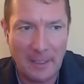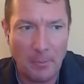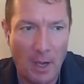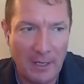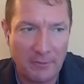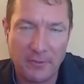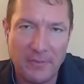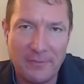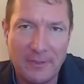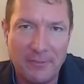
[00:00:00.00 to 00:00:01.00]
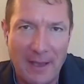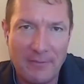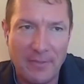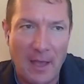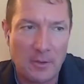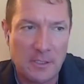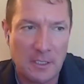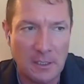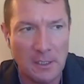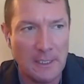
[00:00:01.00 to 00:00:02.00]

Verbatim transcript: He bought it for $55,000.